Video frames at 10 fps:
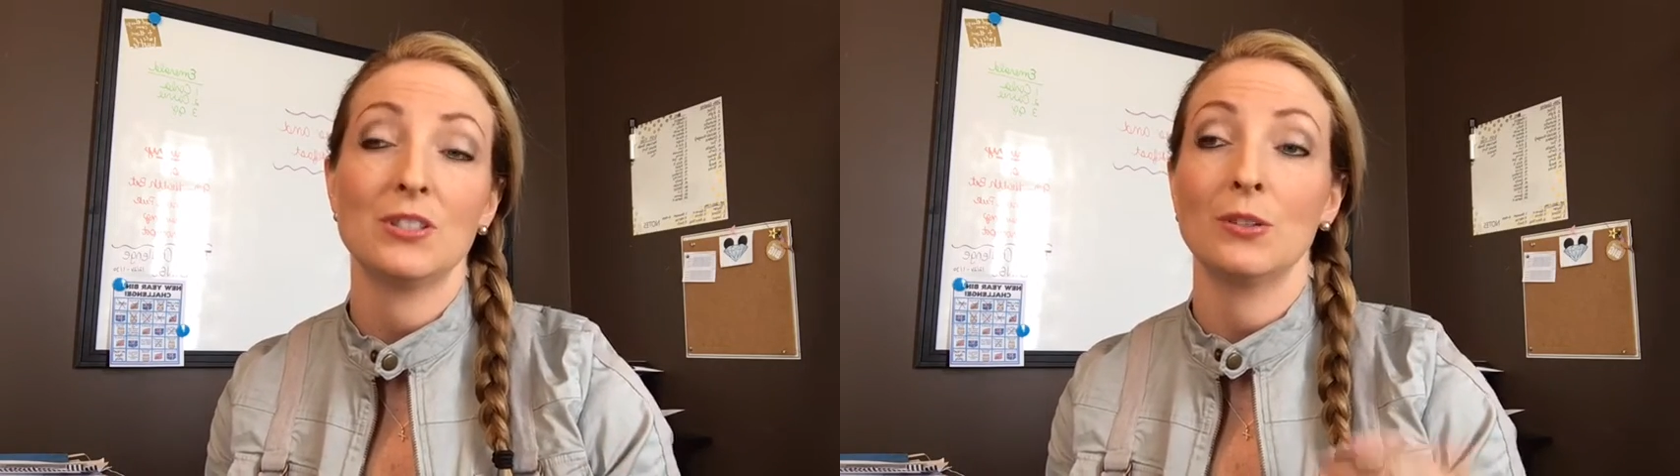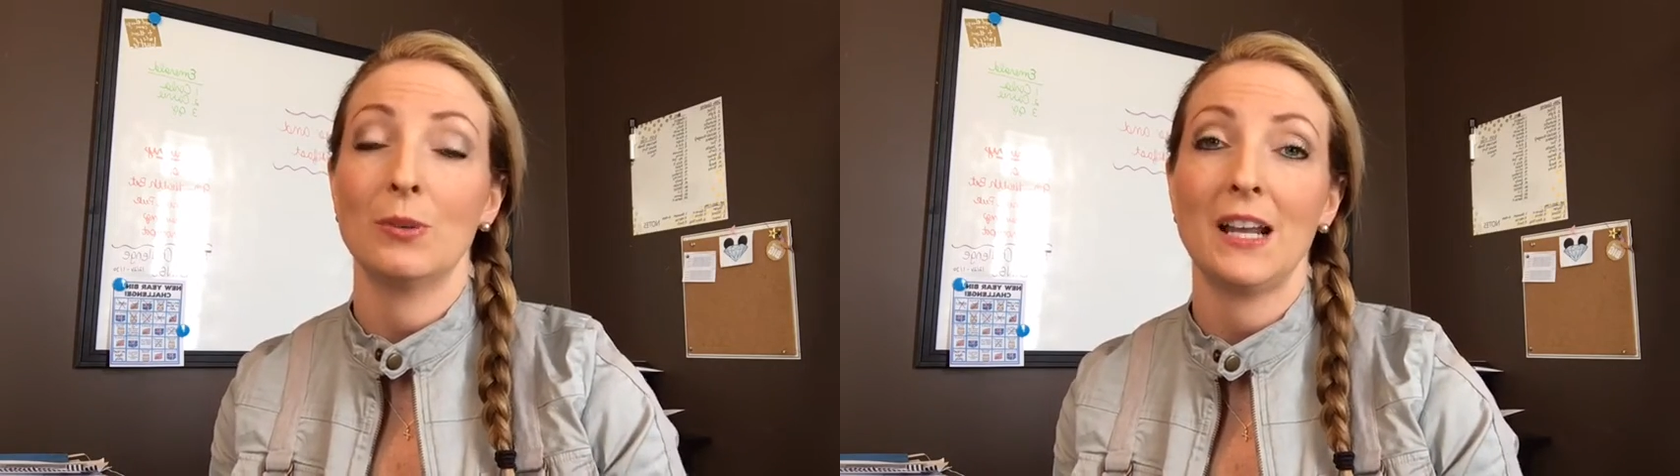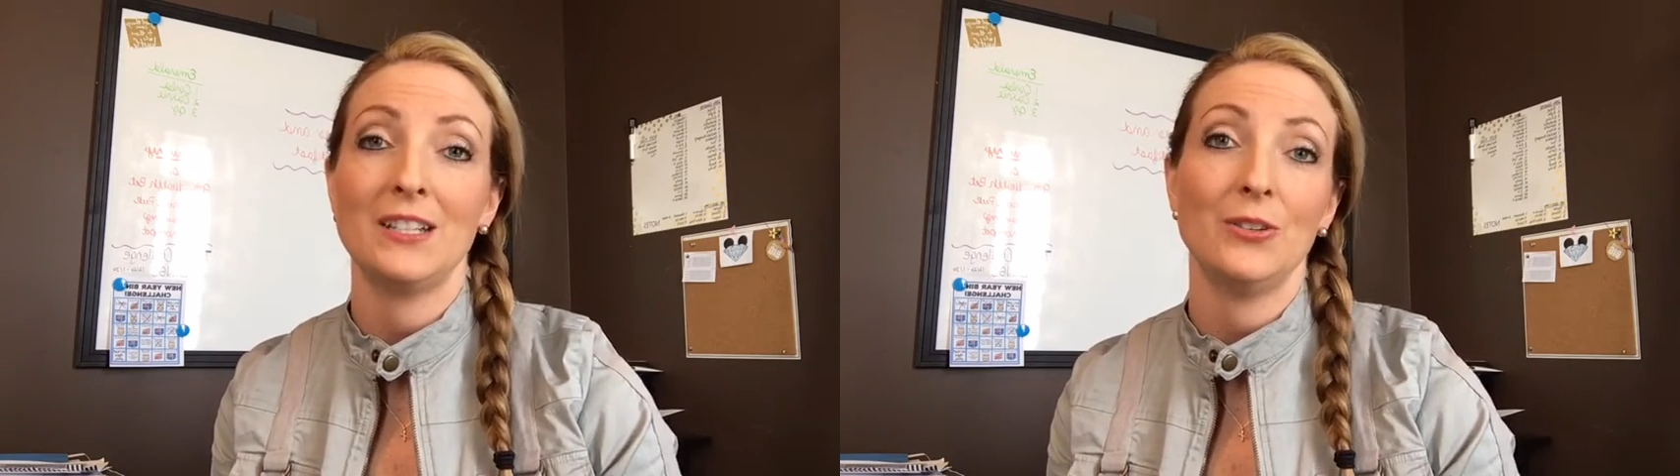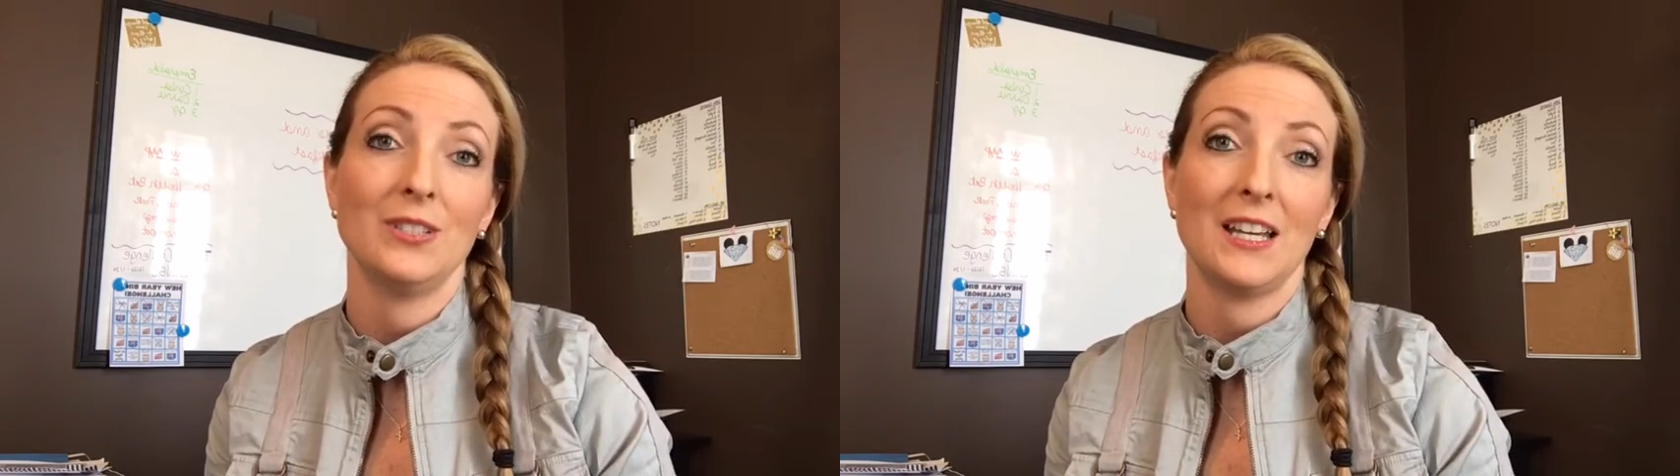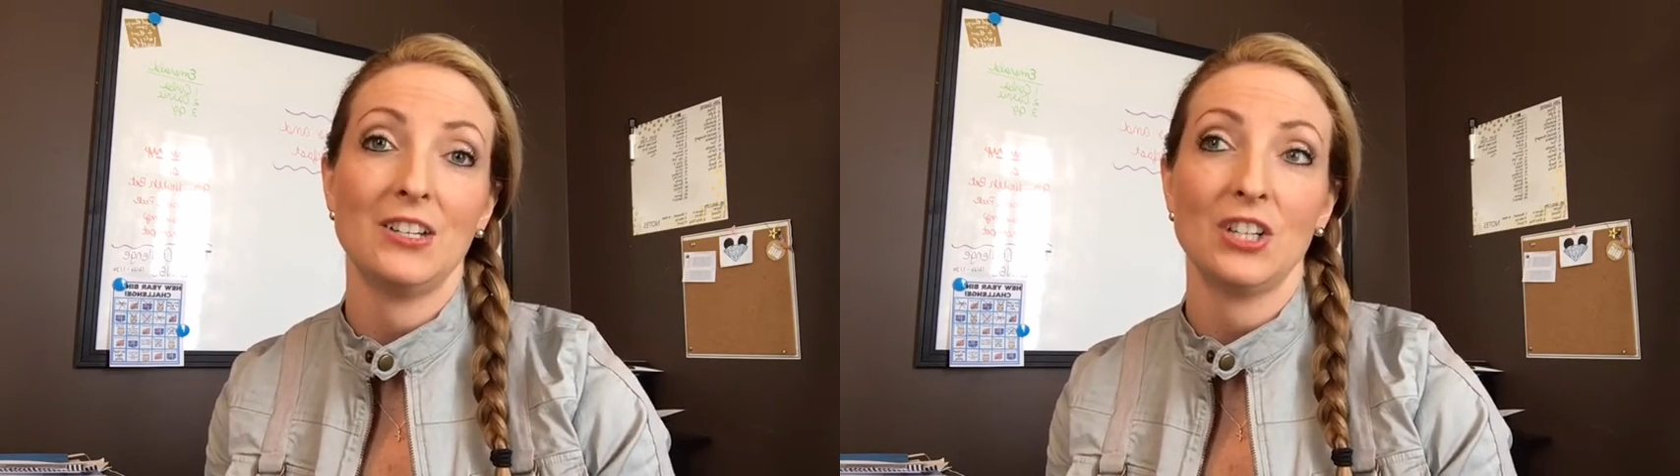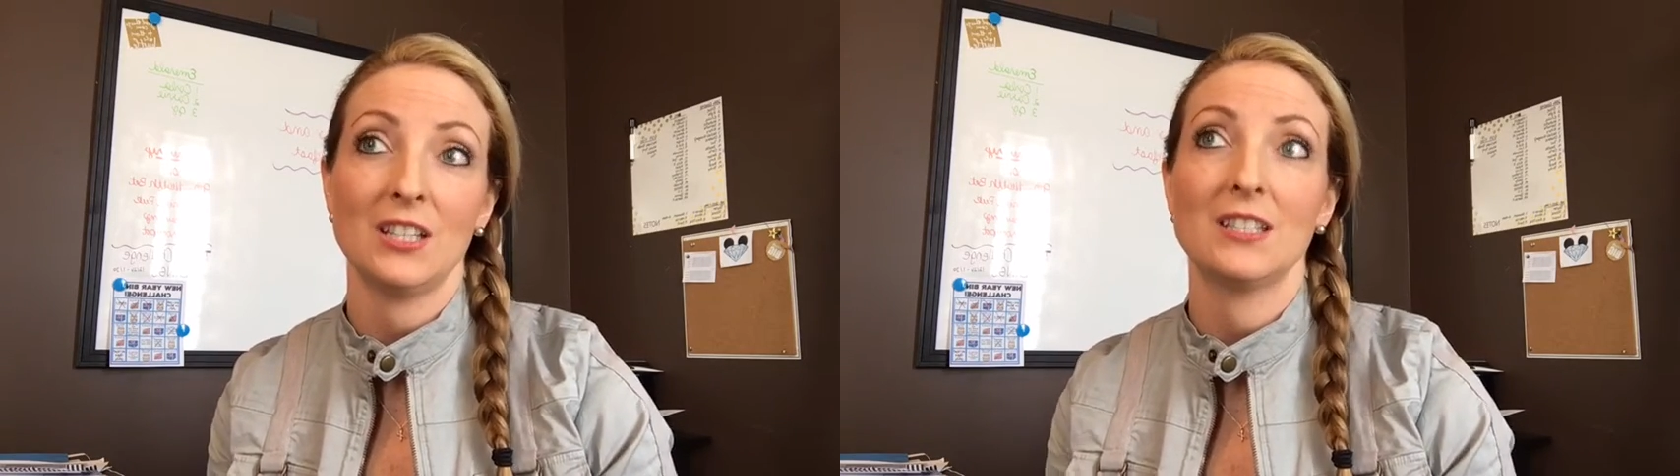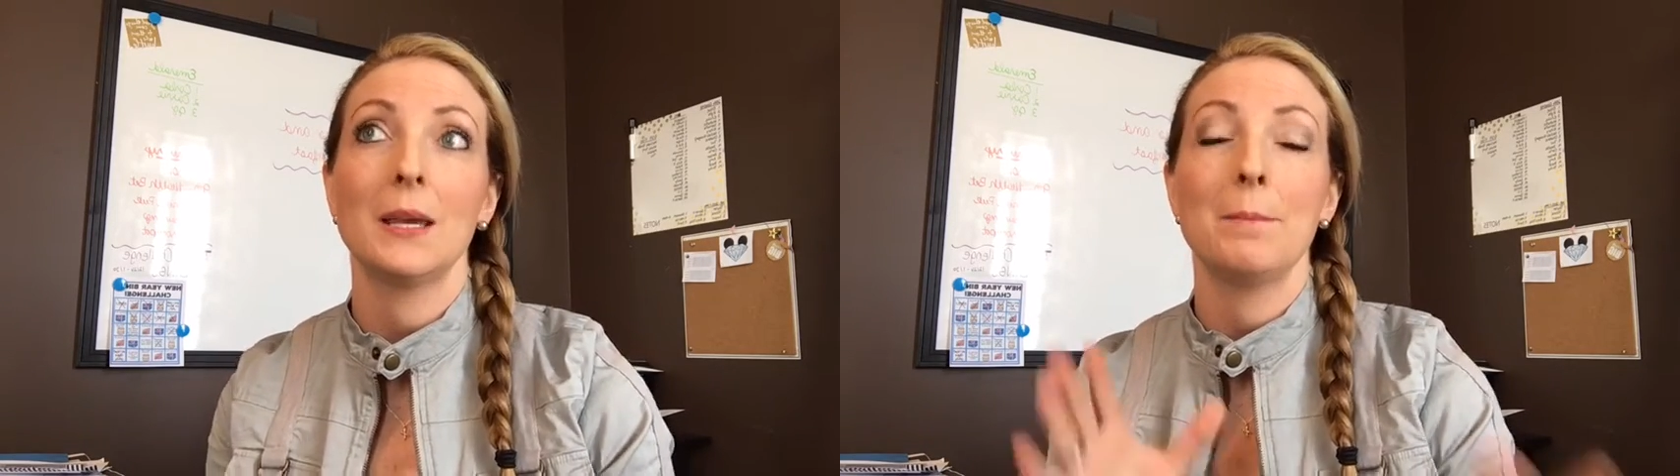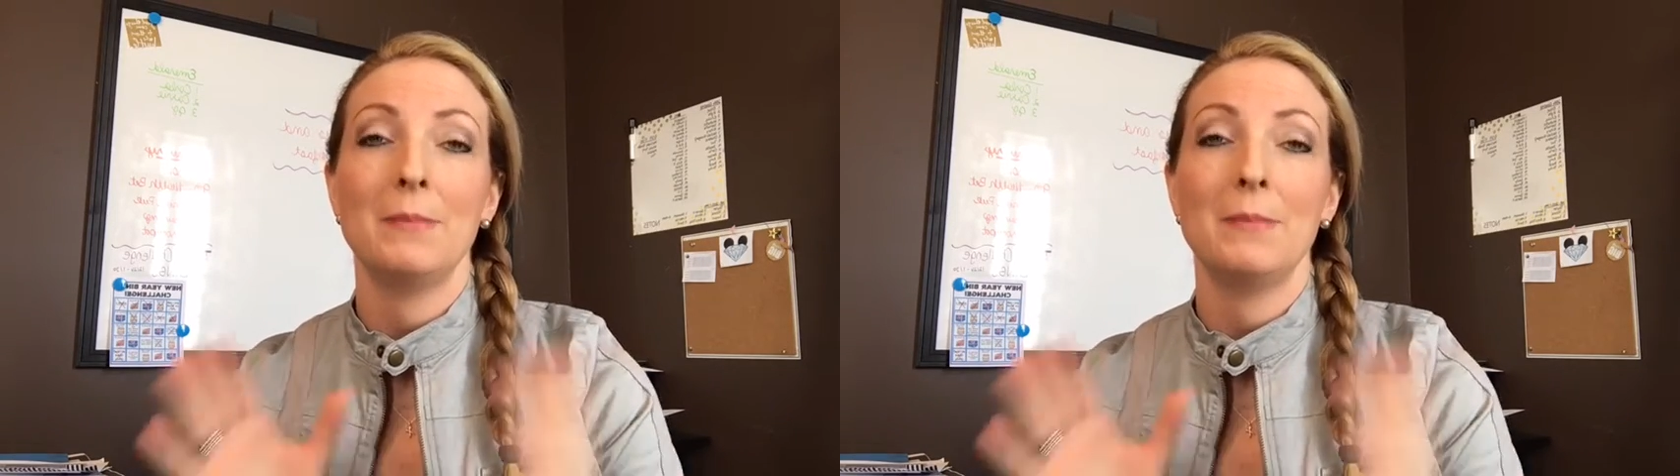So what I do is I just